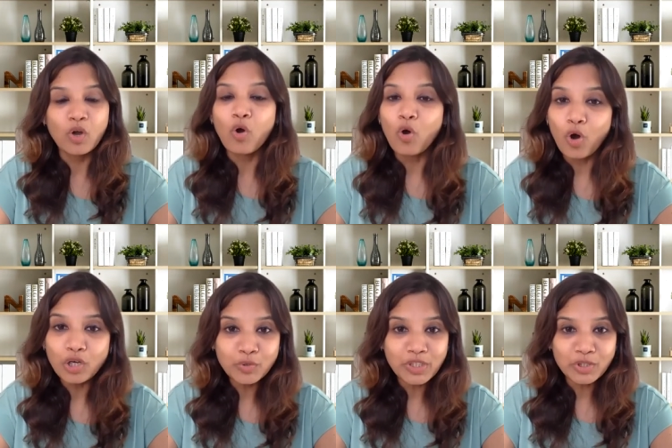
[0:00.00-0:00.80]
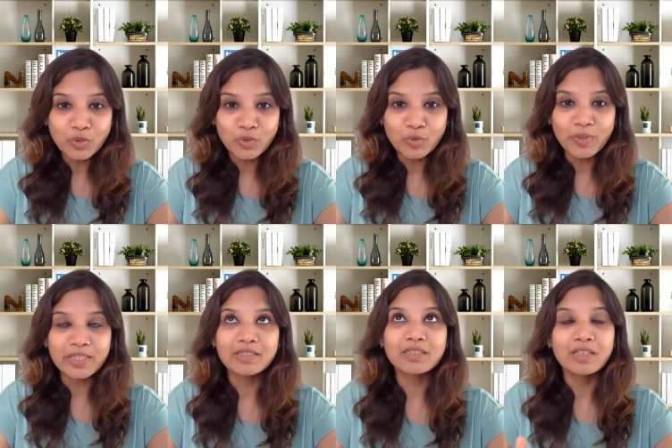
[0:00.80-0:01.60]
All you need to do
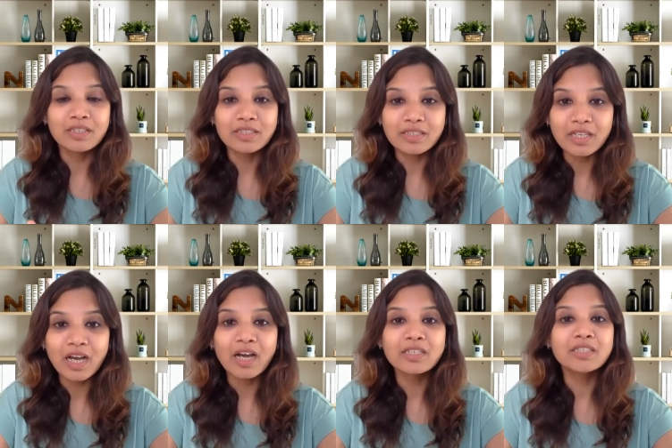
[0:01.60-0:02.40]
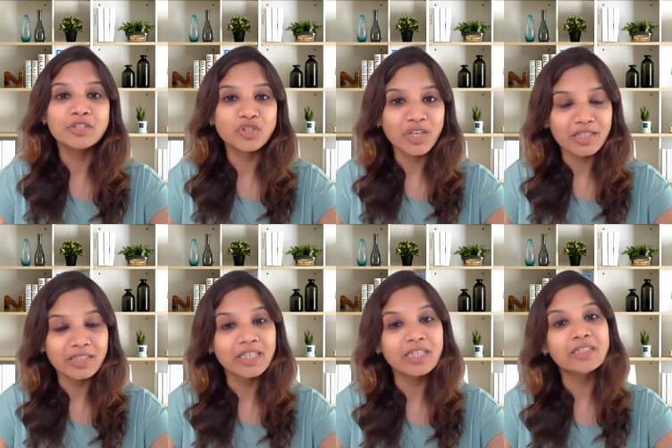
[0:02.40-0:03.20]
is start
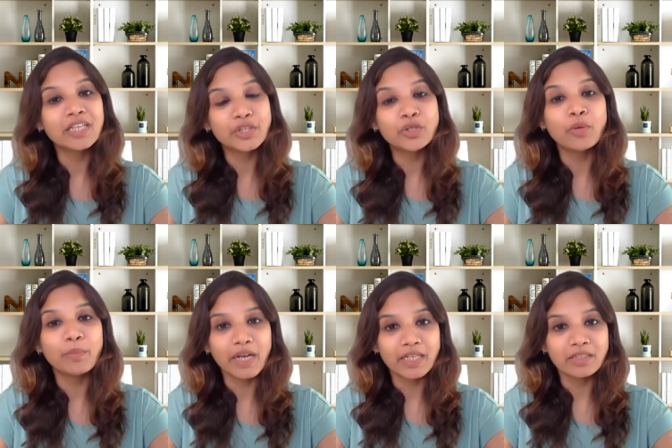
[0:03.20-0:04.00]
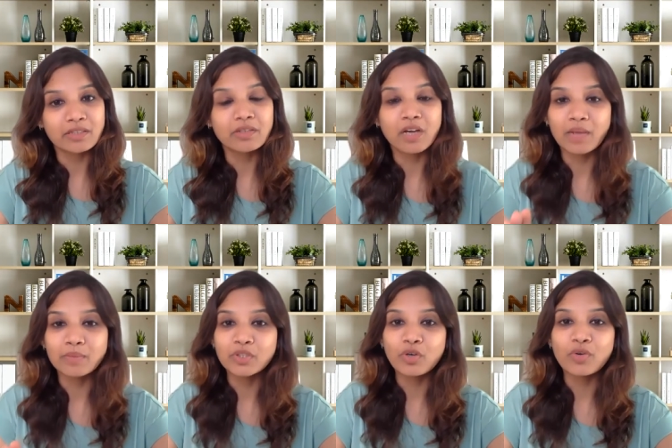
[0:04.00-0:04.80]
chanting it in your mind. I'm
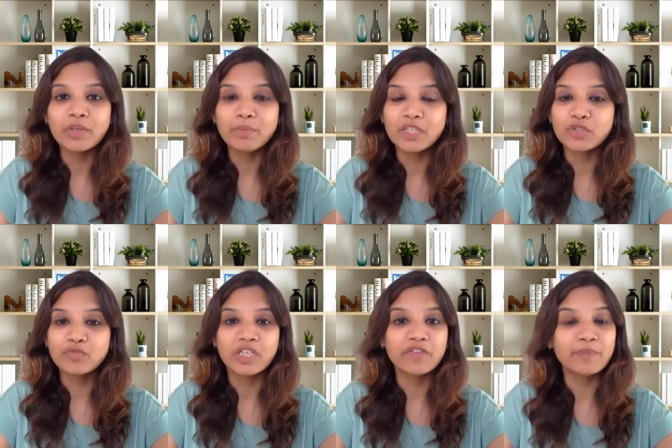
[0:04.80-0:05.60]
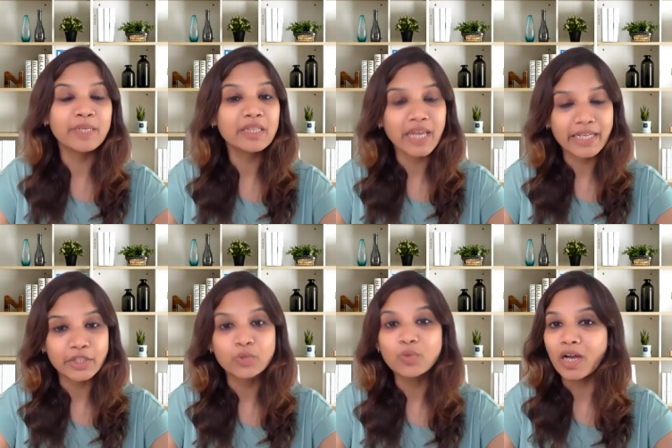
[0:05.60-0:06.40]
sorry, please forgive me,
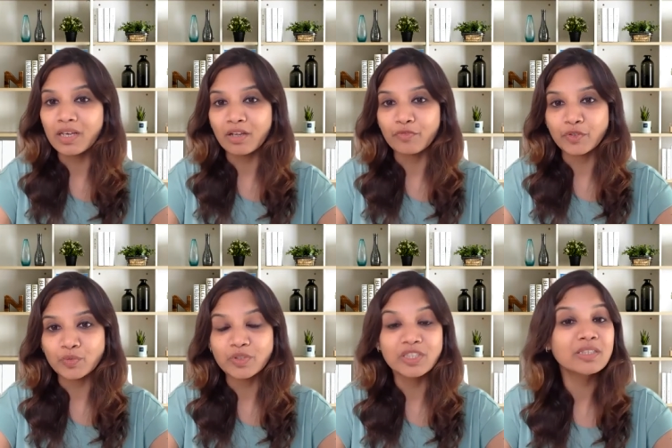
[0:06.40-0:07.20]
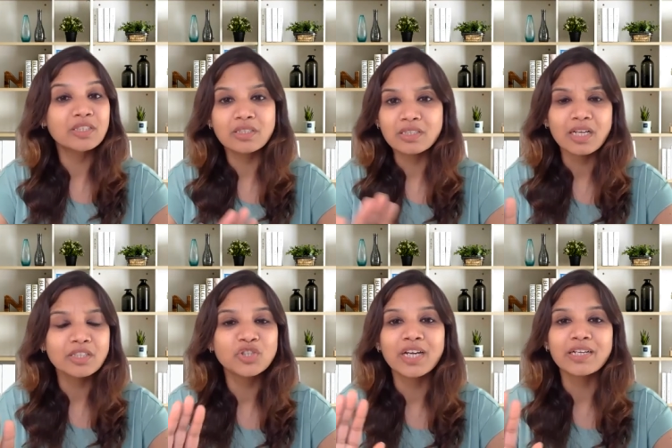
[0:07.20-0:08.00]
thank you, I love you. Just start
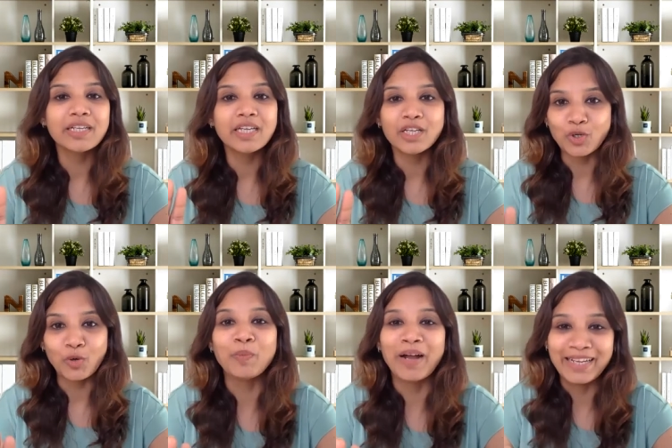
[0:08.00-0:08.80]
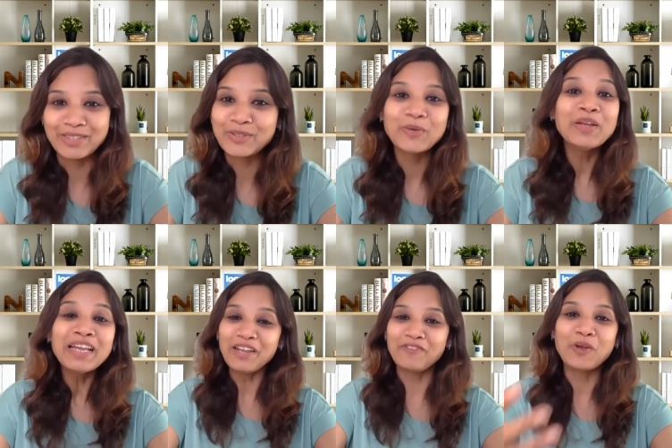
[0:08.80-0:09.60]
chanting in your mind. So
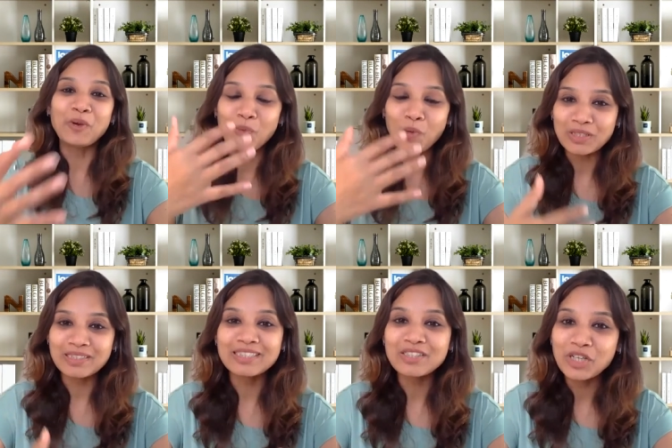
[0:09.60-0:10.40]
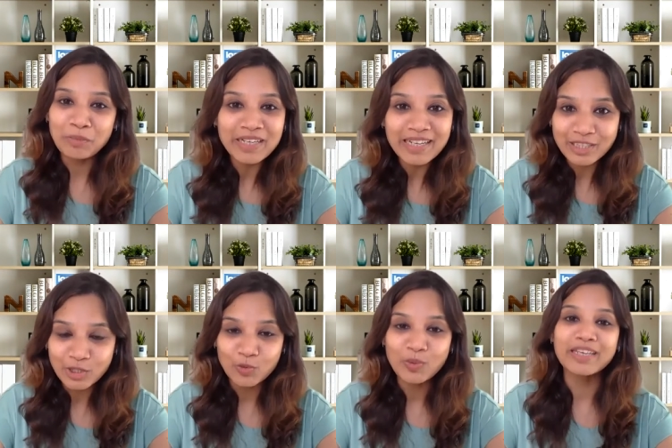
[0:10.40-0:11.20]
if your boss is screaming at
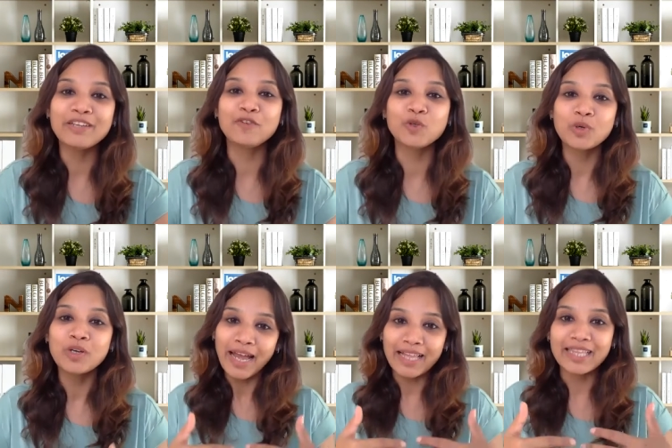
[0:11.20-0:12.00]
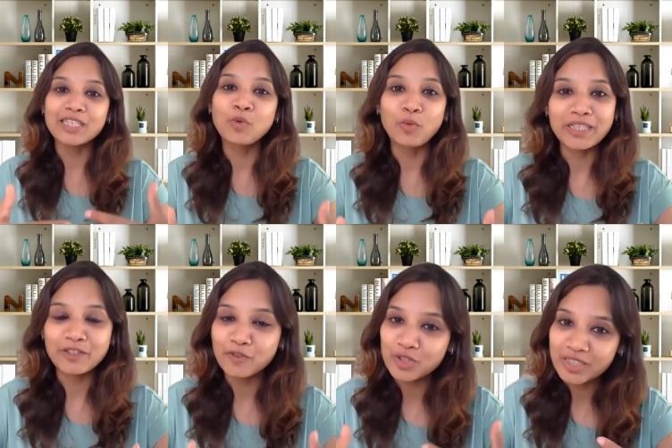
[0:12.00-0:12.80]
you, and if you, at that moment,
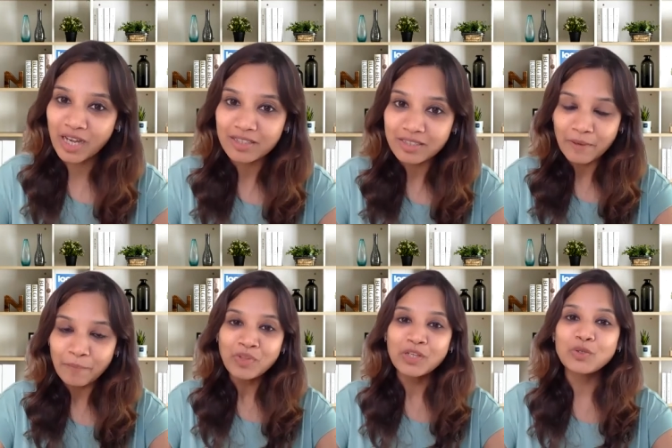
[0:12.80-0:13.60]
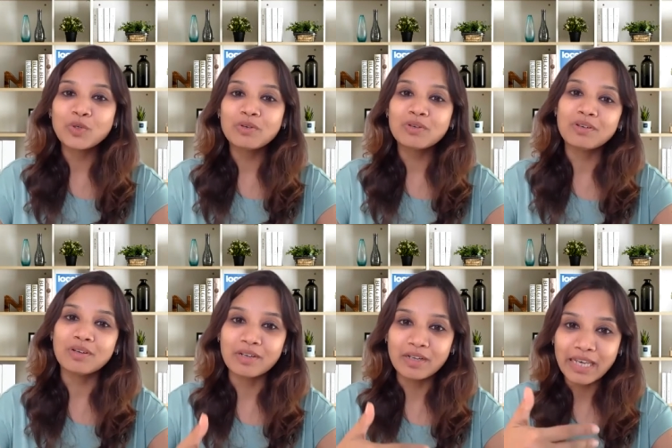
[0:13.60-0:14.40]
if you start,
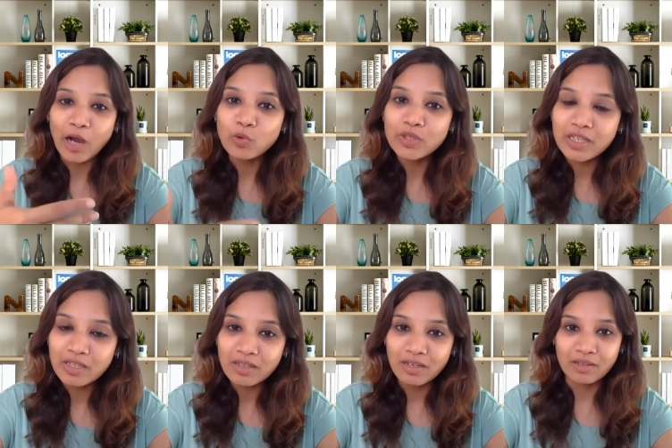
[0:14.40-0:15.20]
loudly